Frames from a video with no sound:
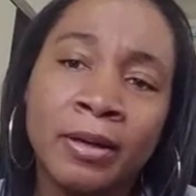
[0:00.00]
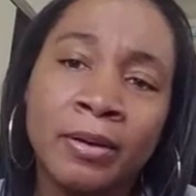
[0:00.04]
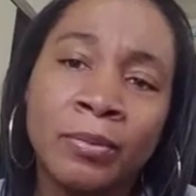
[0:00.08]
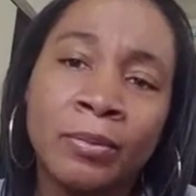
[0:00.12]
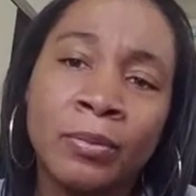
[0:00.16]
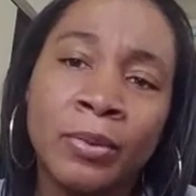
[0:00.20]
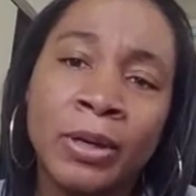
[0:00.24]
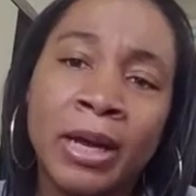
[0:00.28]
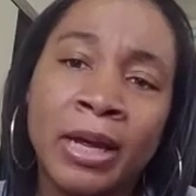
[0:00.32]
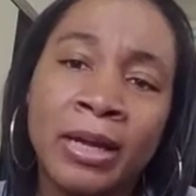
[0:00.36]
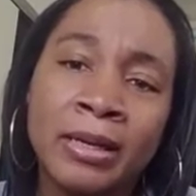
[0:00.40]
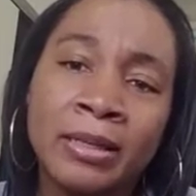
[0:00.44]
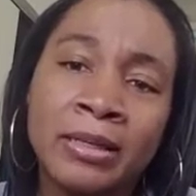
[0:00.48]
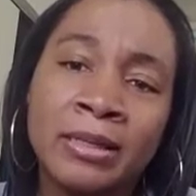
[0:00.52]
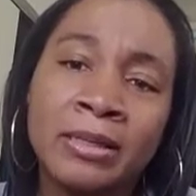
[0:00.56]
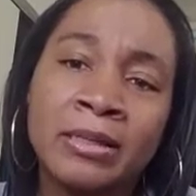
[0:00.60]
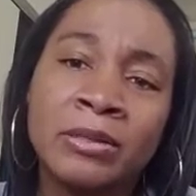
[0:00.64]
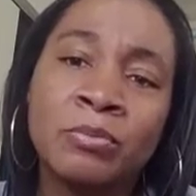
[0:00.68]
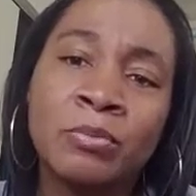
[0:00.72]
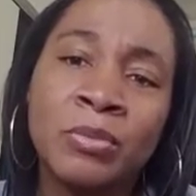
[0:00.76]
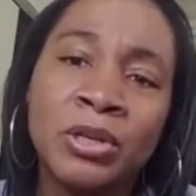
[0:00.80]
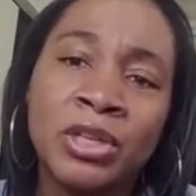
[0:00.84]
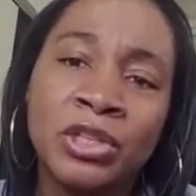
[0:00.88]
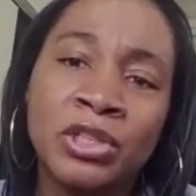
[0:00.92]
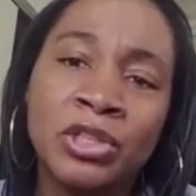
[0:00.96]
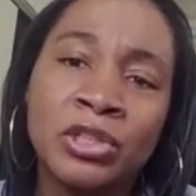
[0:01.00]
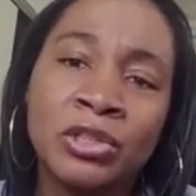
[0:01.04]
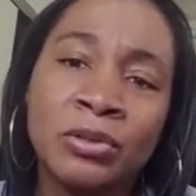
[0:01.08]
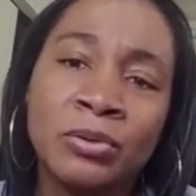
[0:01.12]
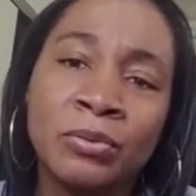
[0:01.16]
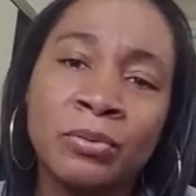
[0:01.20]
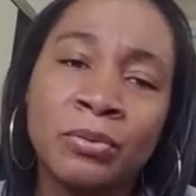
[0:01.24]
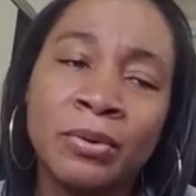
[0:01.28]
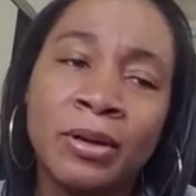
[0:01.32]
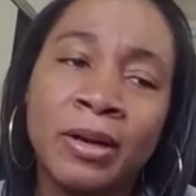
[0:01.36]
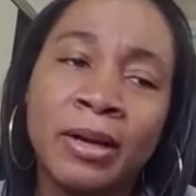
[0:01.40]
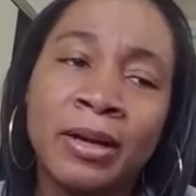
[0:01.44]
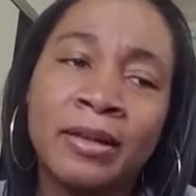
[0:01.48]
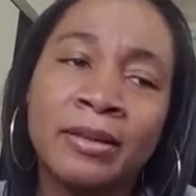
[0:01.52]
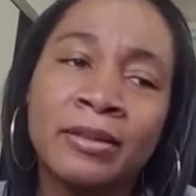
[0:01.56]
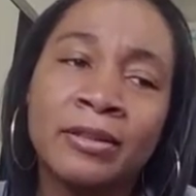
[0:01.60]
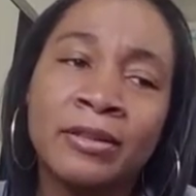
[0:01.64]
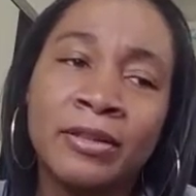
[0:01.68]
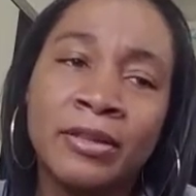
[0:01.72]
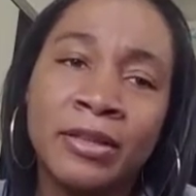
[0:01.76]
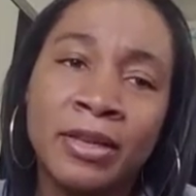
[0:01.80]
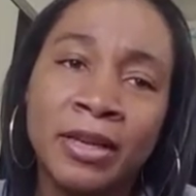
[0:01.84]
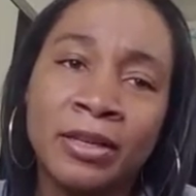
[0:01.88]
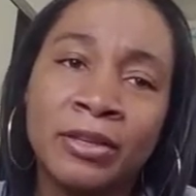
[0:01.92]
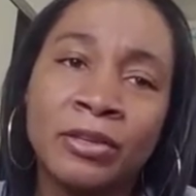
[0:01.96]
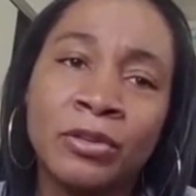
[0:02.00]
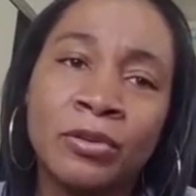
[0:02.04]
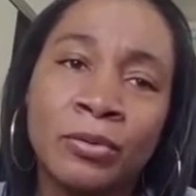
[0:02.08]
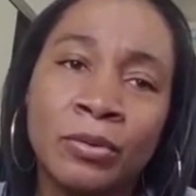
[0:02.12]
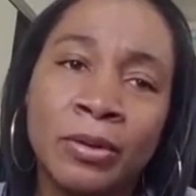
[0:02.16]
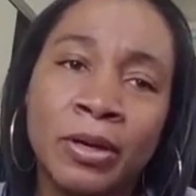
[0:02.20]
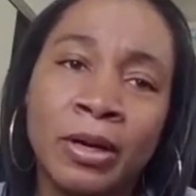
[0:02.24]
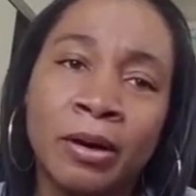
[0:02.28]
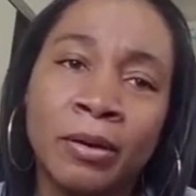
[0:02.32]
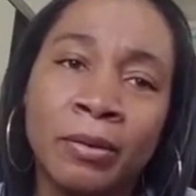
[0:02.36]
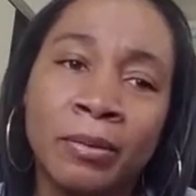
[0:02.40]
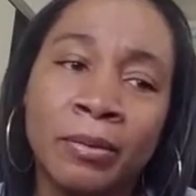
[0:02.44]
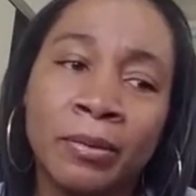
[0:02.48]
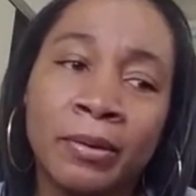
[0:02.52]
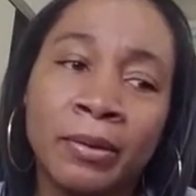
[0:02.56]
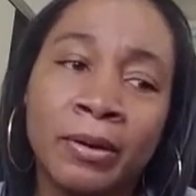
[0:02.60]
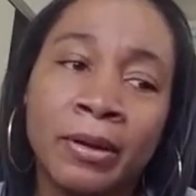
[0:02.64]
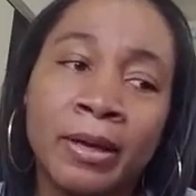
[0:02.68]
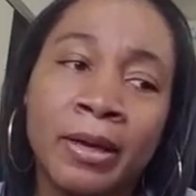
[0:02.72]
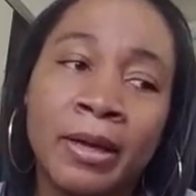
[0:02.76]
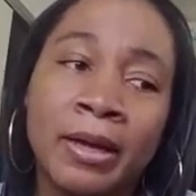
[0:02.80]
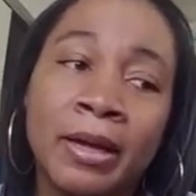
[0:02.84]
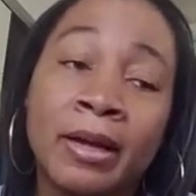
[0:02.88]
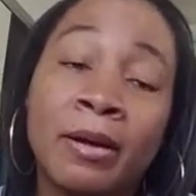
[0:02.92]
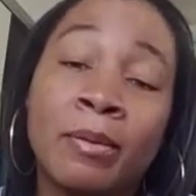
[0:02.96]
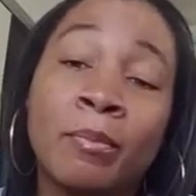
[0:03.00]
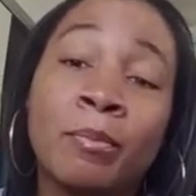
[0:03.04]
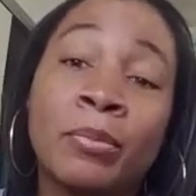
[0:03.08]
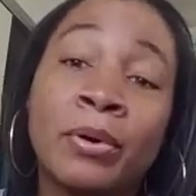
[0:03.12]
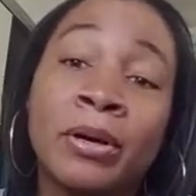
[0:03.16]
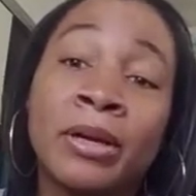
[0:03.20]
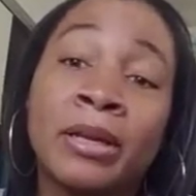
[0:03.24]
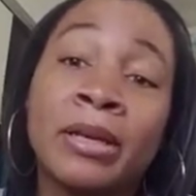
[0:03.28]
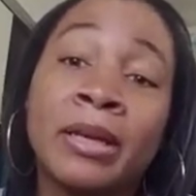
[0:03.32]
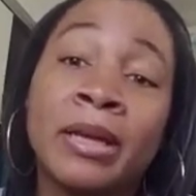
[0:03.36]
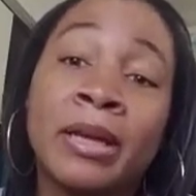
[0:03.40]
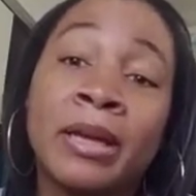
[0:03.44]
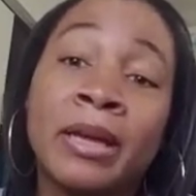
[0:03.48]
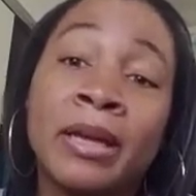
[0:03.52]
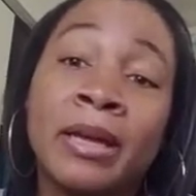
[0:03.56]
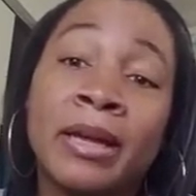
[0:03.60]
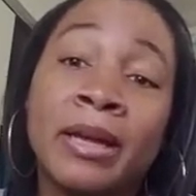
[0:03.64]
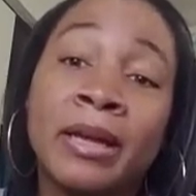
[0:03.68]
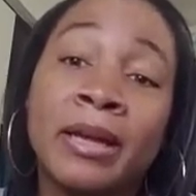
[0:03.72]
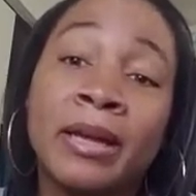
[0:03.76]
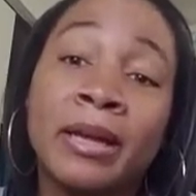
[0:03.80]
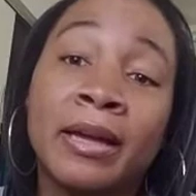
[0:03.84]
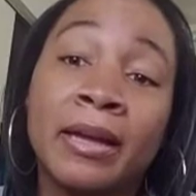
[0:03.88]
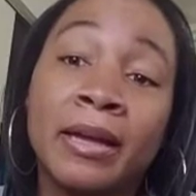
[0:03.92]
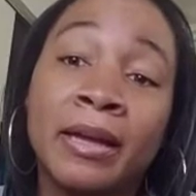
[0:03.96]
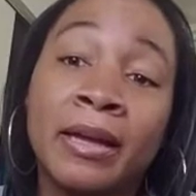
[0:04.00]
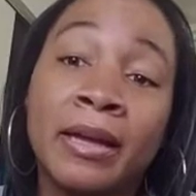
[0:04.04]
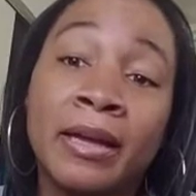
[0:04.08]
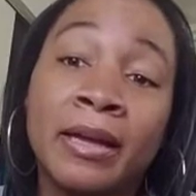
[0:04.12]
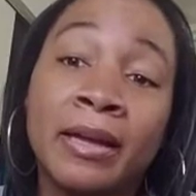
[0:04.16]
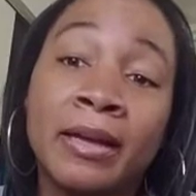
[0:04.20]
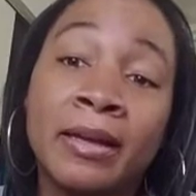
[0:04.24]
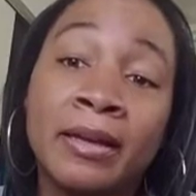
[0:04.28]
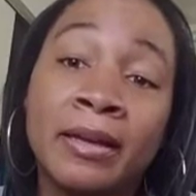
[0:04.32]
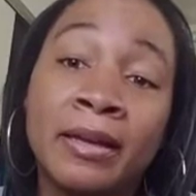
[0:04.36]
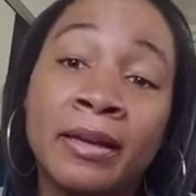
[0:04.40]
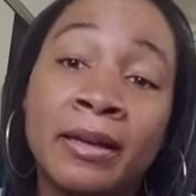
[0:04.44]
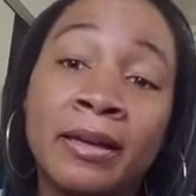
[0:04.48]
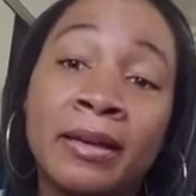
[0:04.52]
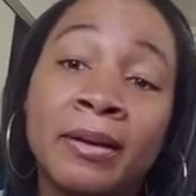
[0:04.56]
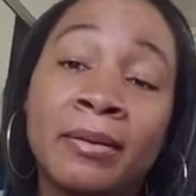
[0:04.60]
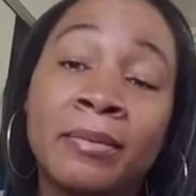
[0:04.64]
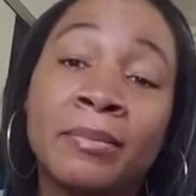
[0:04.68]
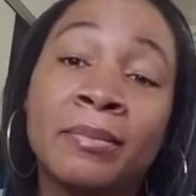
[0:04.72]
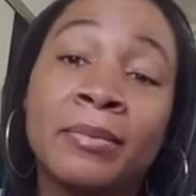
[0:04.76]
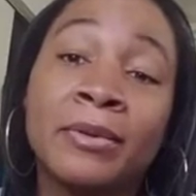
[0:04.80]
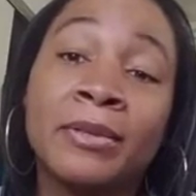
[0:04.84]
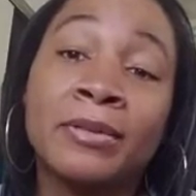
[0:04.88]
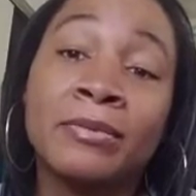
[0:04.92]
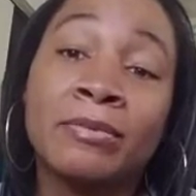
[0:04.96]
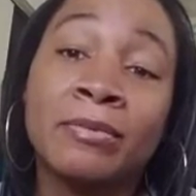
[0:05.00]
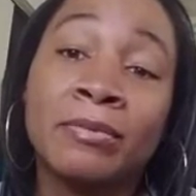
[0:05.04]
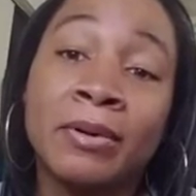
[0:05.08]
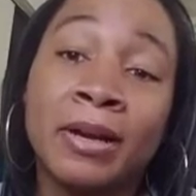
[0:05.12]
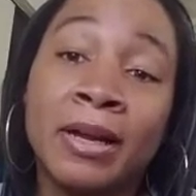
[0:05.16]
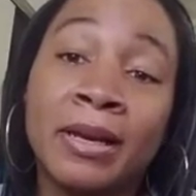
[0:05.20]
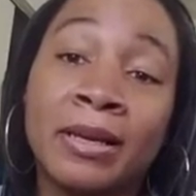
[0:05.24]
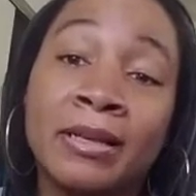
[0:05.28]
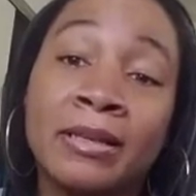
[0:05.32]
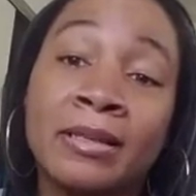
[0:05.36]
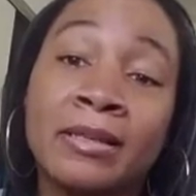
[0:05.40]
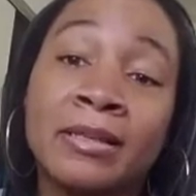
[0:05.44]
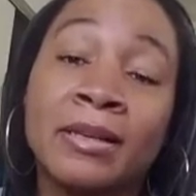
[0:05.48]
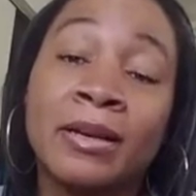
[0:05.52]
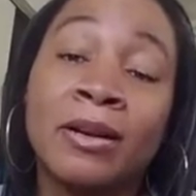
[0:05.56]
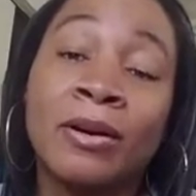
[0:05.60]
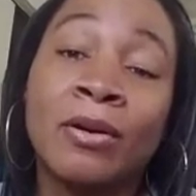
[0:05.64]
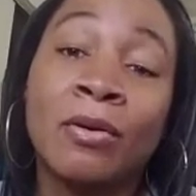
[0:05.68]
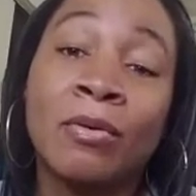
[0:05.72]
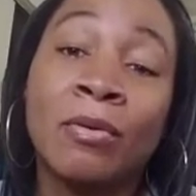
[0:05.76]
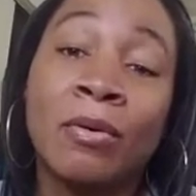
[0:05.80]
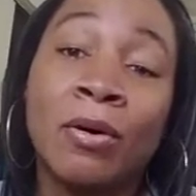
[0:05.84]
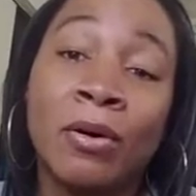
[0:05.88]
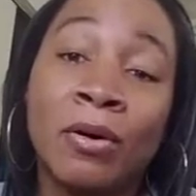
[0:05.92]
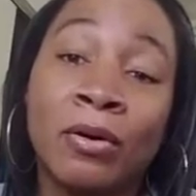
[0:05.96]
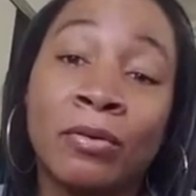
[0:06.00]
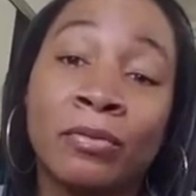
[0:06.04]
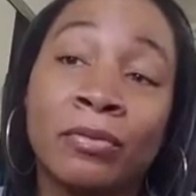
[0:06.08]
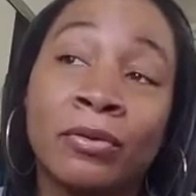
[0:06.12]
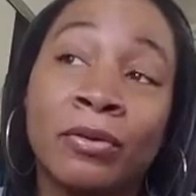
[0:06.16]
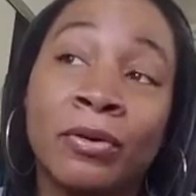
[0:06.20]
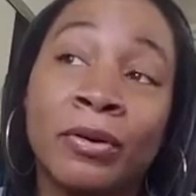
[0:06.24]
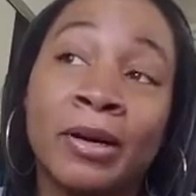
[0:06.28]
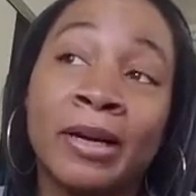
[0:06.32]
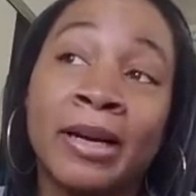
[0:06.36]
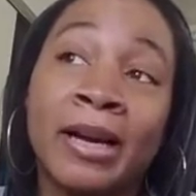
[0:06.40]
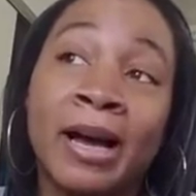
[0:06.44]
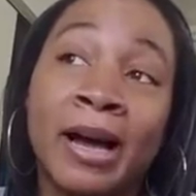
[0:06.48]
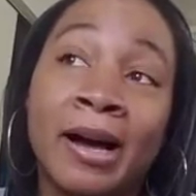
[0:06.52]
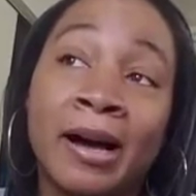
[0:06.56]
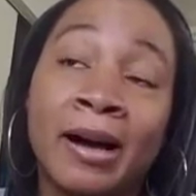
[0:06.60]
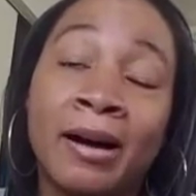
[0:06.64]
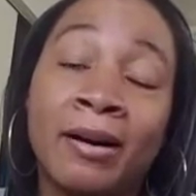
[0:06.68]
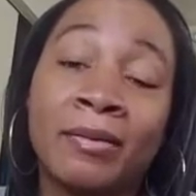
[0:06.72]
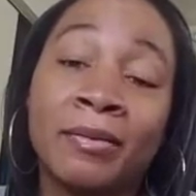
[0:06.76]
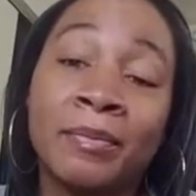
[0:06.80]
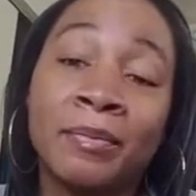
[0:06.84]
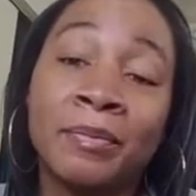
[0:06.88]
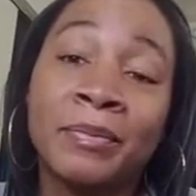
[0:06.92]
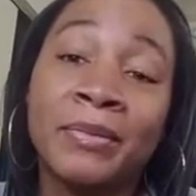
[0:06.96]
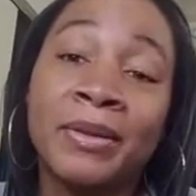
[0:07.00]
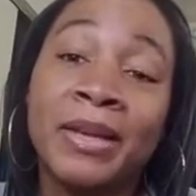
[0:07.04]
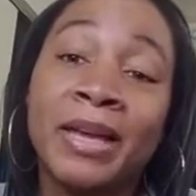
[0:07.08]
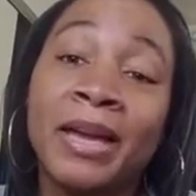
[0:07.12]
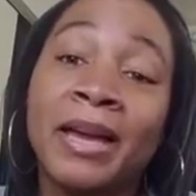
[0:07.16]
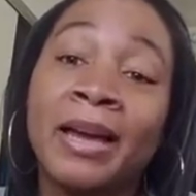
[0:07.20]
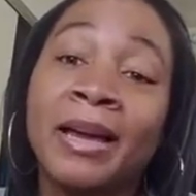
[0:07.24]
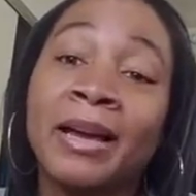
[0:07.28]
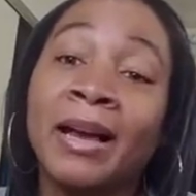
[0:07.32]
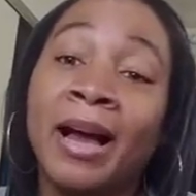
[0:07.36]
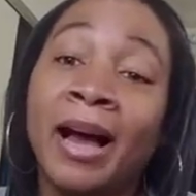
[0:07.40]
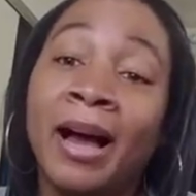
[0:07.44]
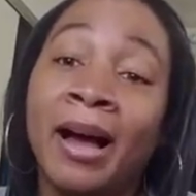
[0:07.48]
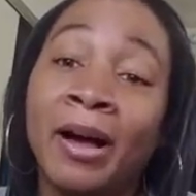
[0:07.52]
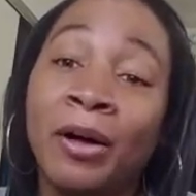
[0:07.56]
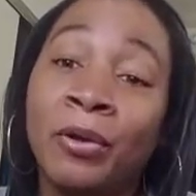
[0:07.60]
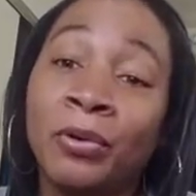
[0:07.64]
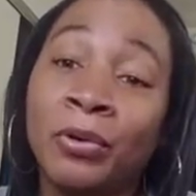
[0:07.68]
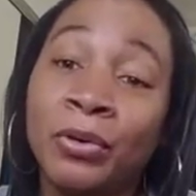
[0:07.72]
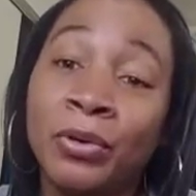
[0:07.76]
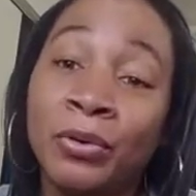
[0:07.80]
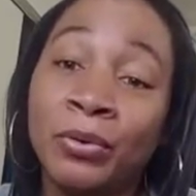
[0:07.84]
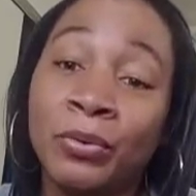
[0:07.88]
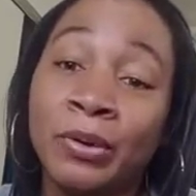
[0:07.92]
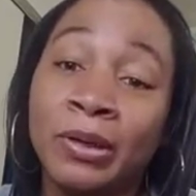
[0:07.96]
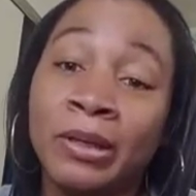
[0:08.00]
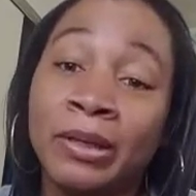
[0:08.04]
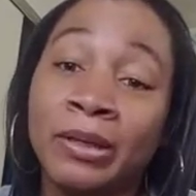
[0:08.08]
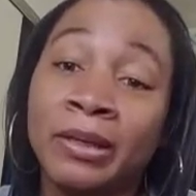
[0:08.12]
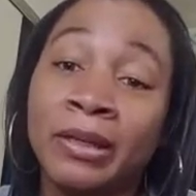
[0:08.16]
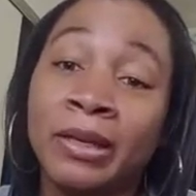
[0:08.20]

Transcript: When I dismiss you, then you go. But he was ready to go off on Kyle. And Kyle knew it.